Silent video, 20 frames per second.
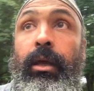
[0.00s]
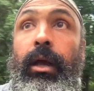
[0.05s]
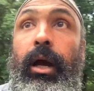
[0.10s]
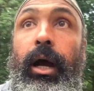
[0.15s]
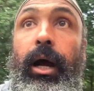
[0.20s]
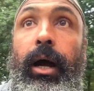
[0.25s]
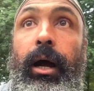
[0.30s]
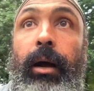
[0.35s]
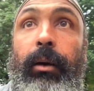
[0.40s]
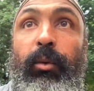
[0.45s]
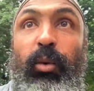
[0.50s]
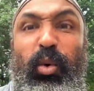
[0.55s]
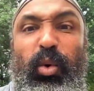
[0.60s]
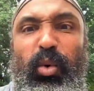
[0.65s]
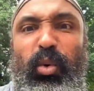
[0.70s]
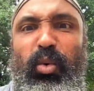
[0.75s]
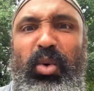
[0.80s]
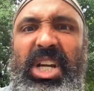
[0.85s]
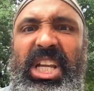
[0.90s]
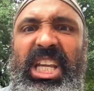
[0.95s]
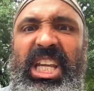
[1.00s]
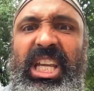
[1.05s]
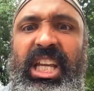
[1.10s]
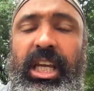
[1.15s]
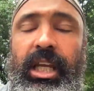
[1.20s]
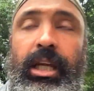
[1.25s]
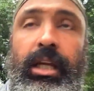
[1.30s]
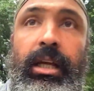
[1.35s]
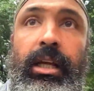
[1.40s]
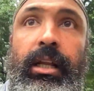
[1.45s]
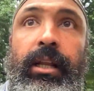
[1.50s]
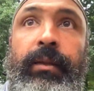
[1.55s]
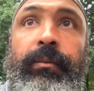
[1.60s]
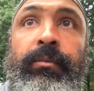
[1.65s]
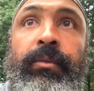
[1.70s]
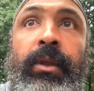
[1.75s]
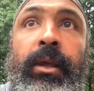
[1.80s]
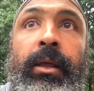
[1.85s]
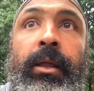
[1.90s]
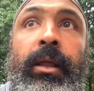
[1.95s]
The
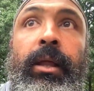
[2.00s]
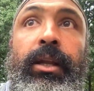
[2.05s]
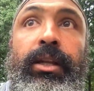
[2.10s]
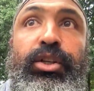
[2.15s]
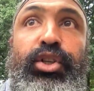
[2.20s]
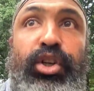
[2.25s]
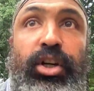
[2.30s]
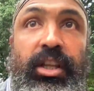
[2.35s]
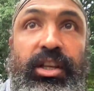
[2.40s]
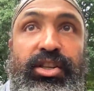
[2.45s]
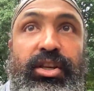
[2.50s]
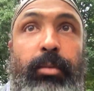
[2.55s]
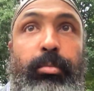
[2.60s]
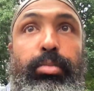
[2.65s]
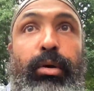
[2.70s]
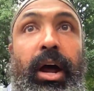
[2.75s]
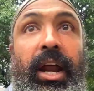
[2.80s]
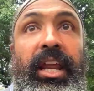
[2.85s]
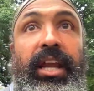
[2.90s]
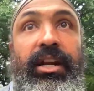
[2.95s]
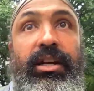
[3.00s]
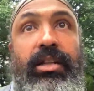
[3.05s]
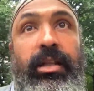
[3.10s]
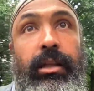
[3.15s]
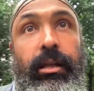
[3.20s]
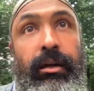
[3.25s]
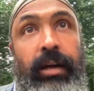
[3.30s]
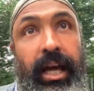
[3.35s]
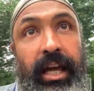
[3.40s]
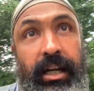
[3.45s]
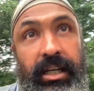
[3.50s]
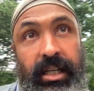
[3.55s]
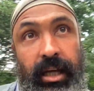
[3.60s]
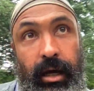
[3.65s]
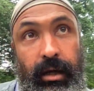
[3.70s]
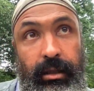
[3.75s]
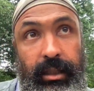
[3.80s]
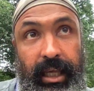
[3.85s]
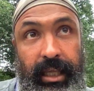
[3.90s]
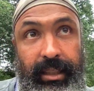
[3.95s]
journalists are brought here to learn how to
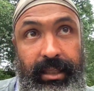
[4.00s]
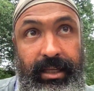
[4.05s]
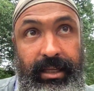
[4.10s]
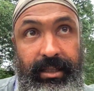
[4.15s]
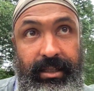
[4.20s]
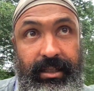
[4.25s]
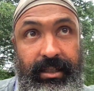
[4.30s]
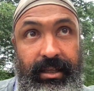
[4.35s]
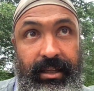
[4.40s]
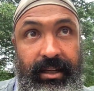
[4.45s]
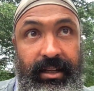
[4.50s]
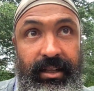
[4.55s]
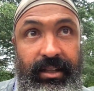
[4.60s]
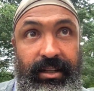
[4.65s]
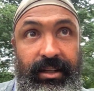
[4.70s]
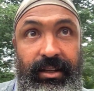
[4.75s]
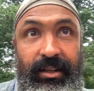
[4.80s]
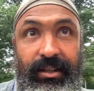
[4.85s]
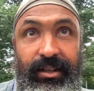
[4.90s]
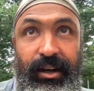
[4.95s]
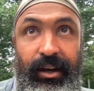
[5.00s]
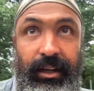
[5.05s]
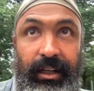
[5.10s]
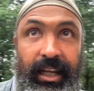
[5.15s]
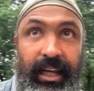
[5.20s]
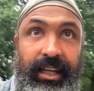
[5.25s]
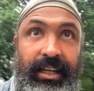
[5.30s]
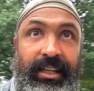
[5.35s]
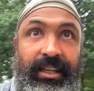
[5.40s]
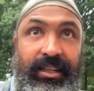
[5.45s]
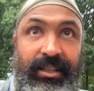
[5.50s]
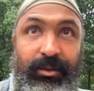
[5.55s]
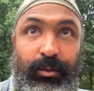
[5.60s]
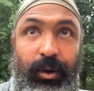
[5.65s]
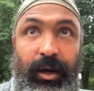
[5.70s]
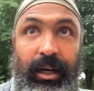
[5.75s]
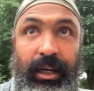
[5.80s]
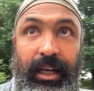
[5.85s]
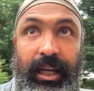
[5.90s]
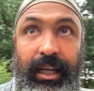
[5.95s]
talk like this, walk
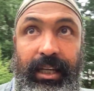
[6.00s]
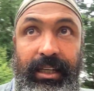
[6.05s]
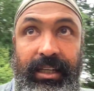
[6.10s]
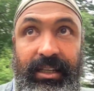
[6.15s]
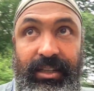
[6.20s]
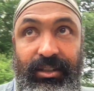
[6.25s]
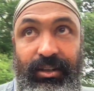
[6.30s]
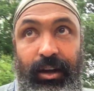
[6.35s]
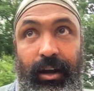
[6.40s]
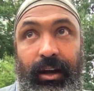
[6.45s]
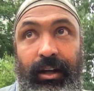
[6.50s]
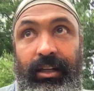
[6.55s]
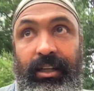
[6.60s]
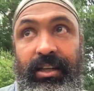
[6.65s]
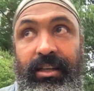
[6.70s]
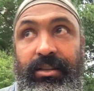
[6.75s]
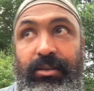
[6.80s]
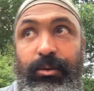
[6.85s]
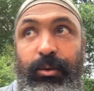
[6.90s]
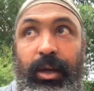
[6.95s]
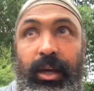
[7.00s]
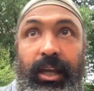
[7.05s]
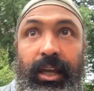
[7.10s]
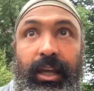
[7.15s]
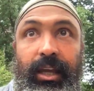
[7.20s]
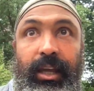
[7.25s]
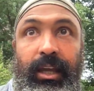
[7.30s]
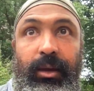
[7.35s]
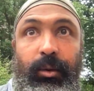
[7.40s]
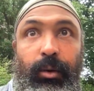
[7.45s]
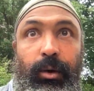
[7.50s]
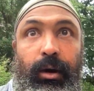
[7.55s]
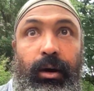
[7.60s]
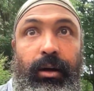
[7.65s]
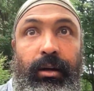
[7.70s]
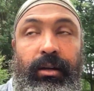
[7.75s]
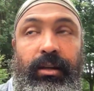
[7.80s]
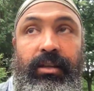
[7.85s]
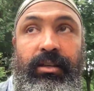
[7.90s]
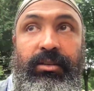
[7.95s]
like this, talk this way,
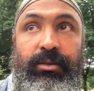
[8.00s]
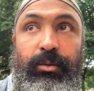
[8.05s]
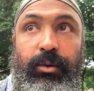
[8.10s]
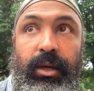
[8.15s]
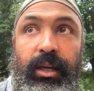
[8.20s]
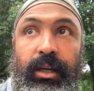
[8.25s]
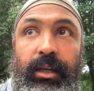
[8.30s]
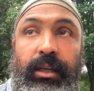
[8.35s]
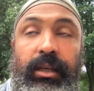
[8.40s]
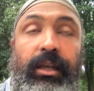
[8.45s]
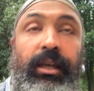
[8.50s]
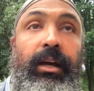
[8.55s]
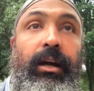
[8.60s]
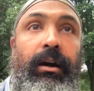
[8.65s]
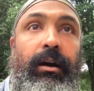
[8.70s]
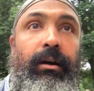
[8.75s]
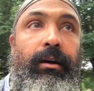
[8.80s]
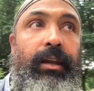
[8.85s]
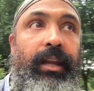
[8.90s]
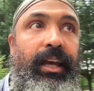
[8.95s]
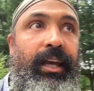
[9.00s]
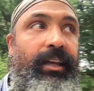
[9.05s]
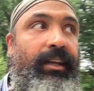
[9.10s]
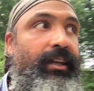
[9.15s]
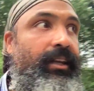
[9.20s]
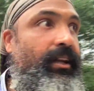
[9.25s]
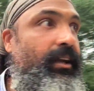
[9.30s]
walk this way, all that.